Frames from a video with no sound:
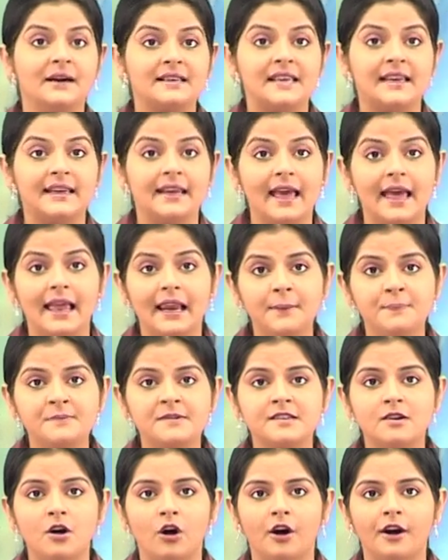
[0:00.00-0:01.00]
but an
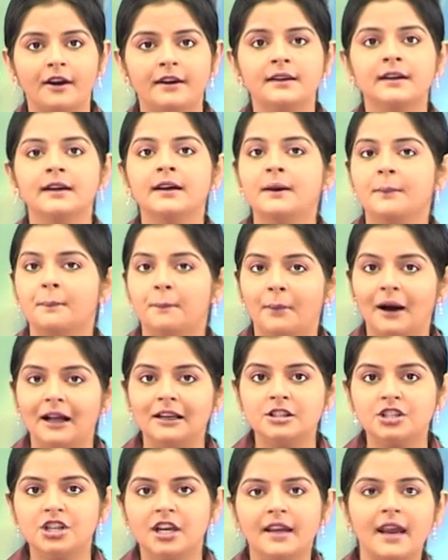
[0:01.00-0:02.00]
ellipsoid
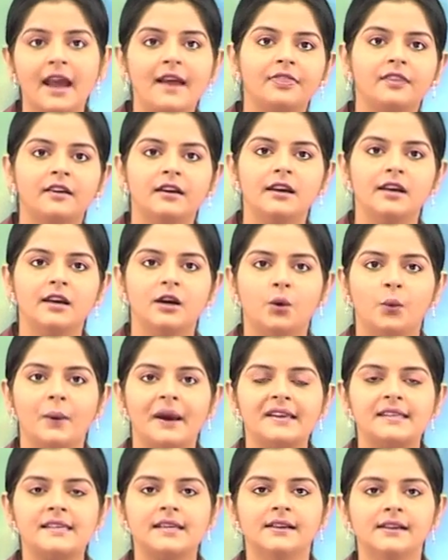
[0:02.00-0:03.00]
bulging at the
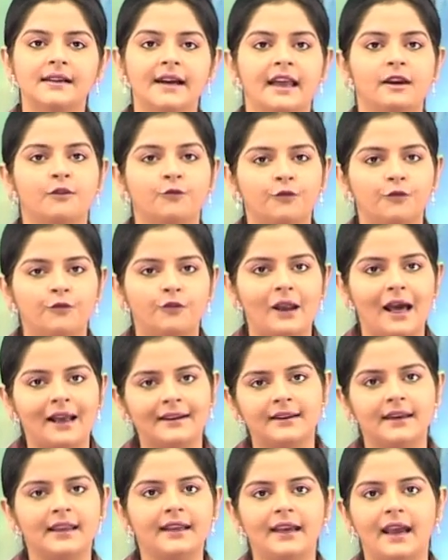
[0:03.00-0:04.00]
equator and
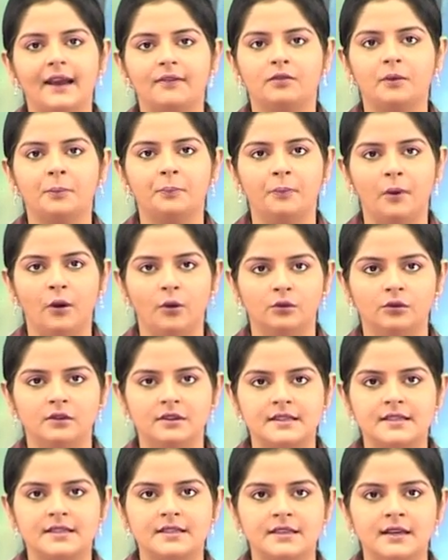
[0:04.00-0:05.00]
flattening at the
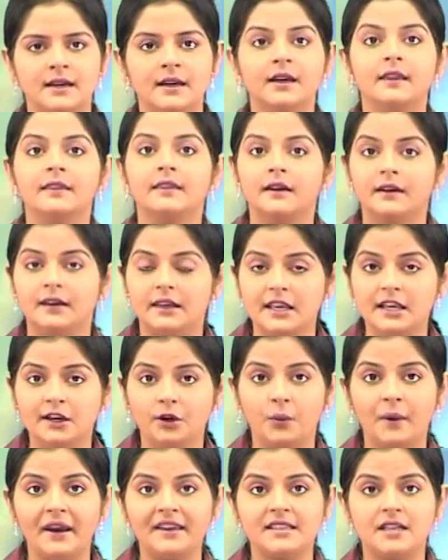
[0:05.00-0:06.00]
poles, the
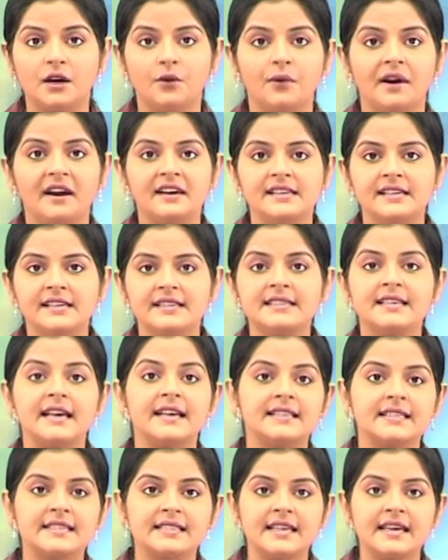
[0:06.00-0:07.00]
equator radius
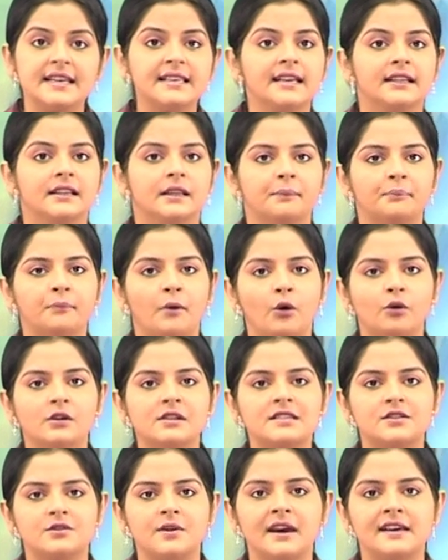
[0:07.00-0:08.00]
exceeding the
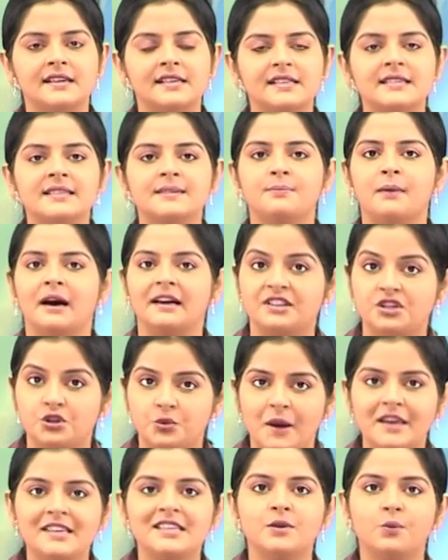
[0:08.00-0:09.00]
pole's radius by
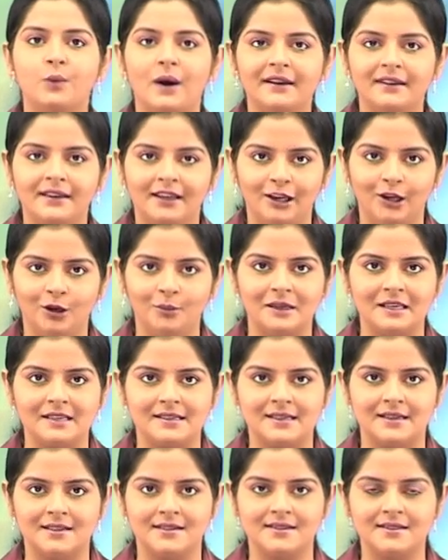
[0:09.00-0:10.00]
21
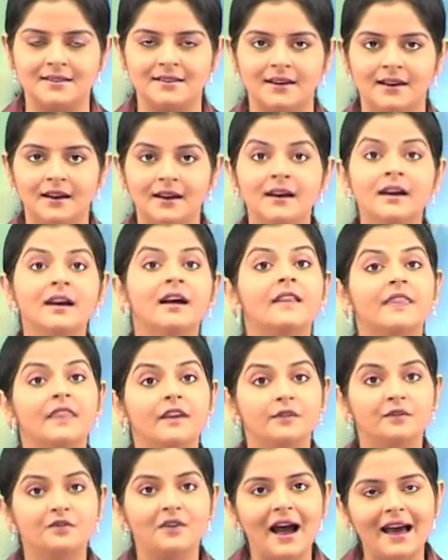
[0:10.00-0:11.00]
kilometers.
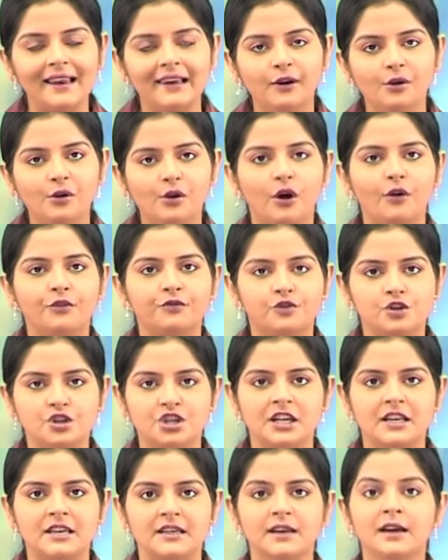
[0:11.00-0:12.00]
The value of
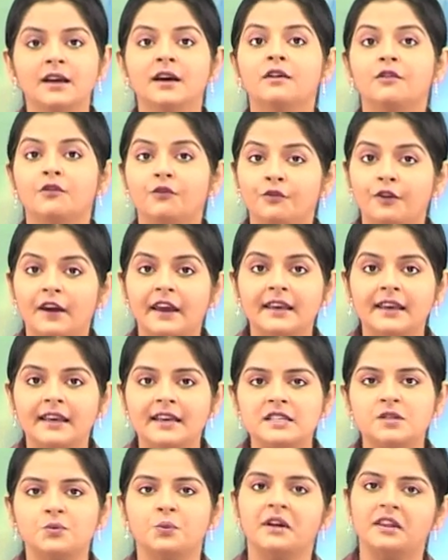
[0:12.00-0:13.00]
g
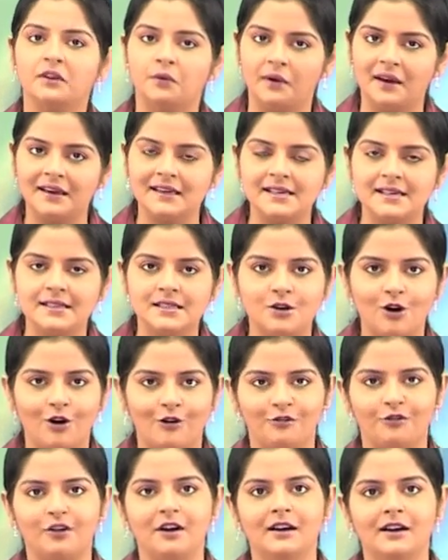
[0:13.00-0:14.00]
varies with radius
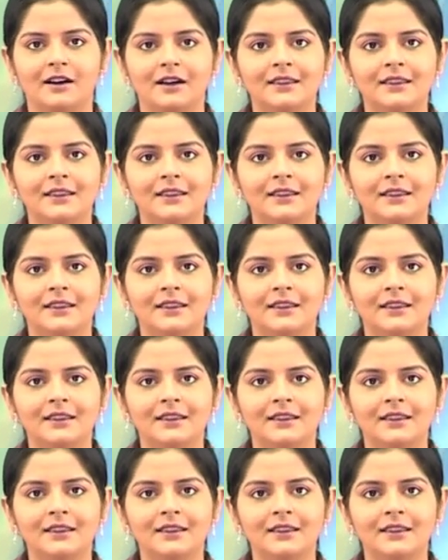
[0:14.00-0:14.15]
of